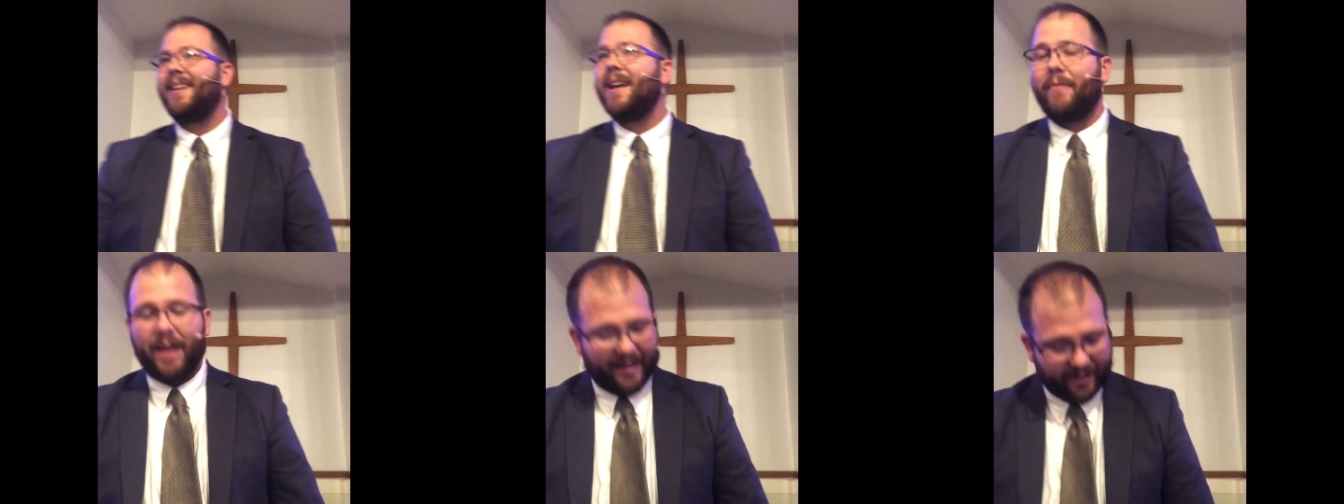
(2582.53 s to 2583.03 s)

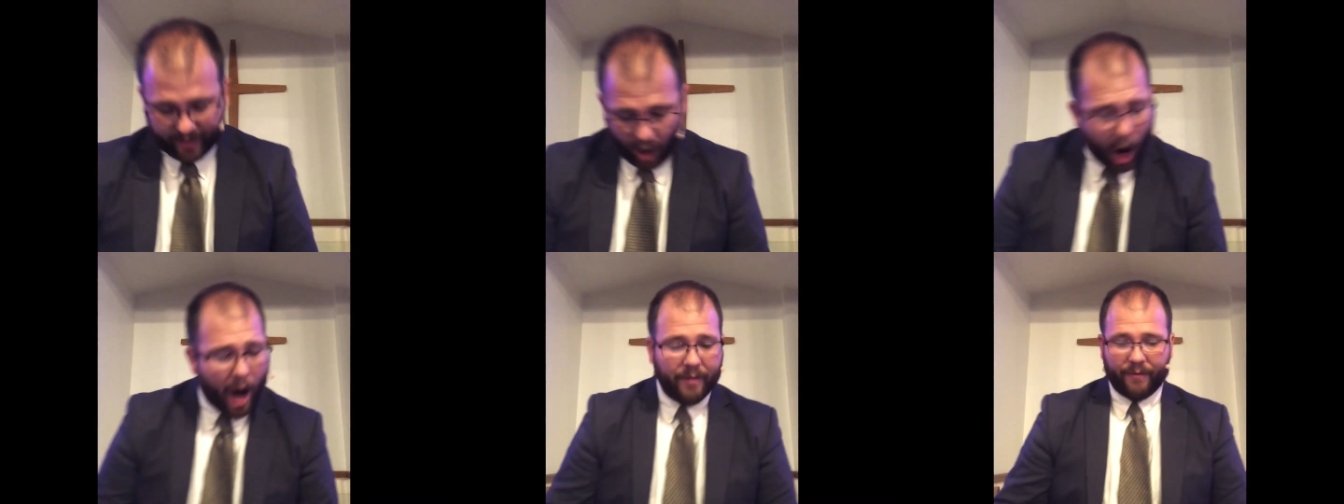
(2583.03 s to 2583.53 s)
that is
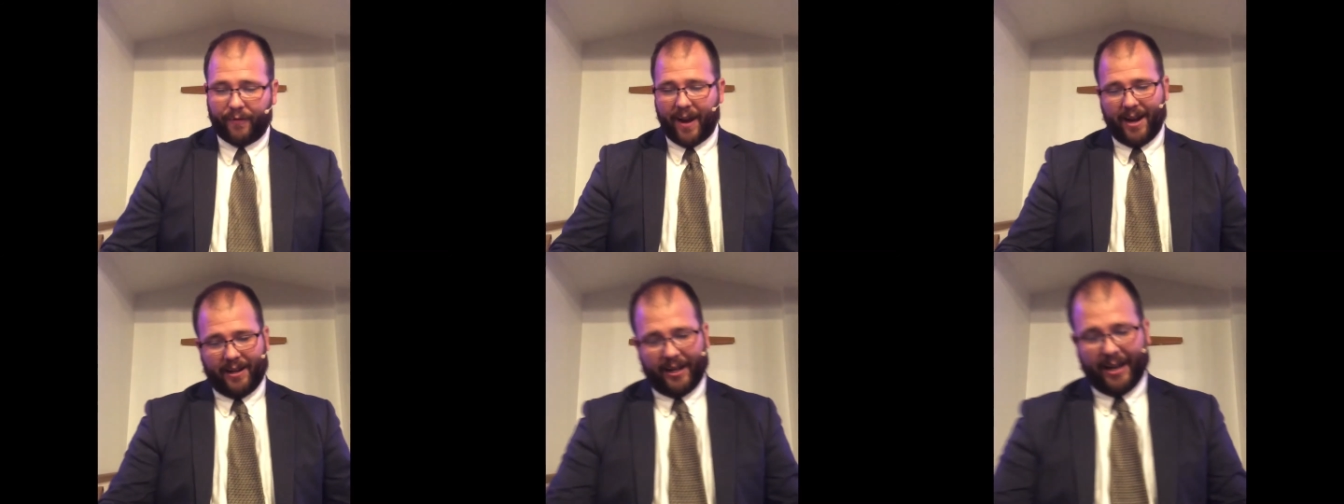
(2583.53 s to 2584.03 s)

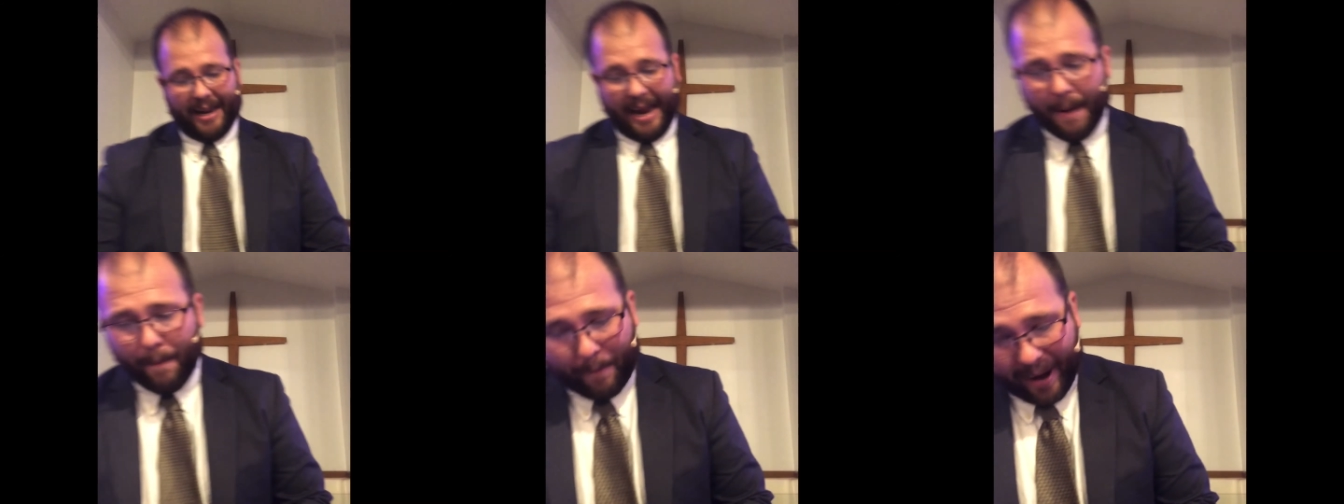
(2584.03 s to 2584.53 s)
unfading and
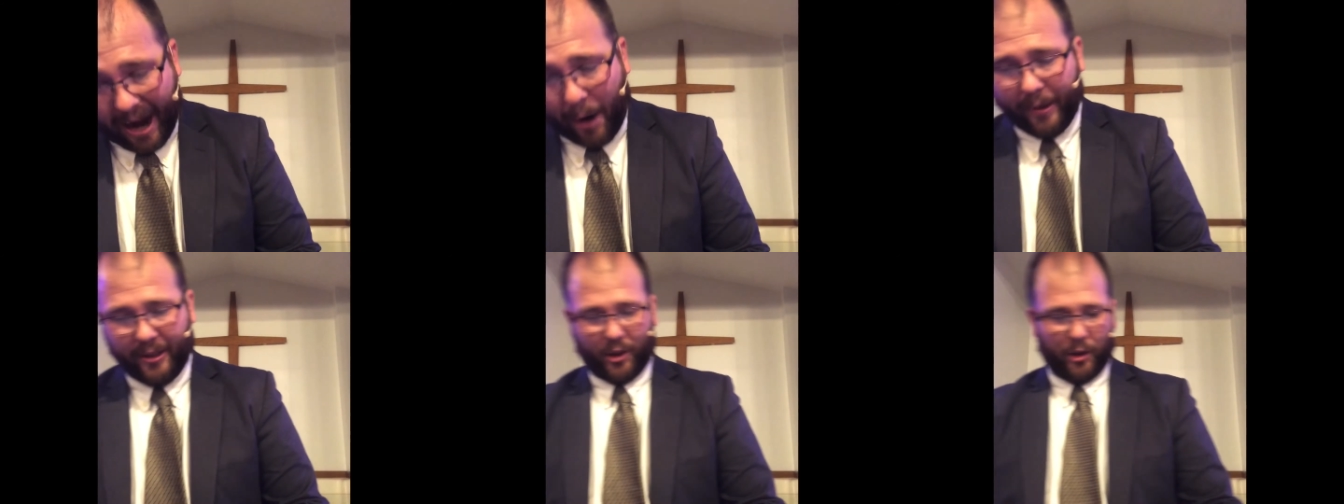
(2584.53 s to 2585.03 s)

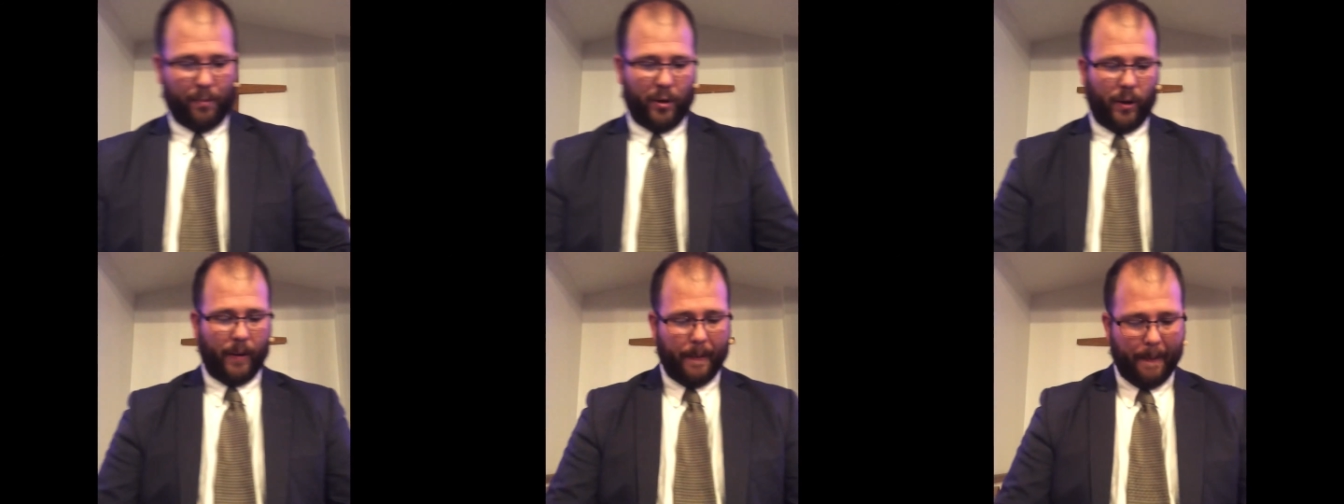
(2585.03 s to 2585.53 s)

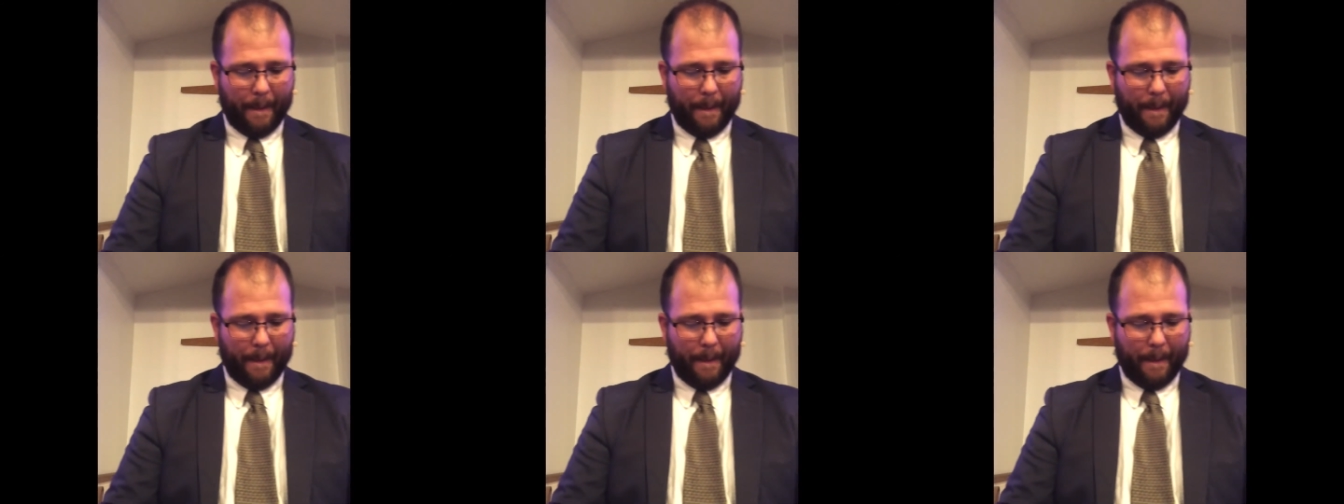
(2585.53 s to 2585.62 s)
imperishable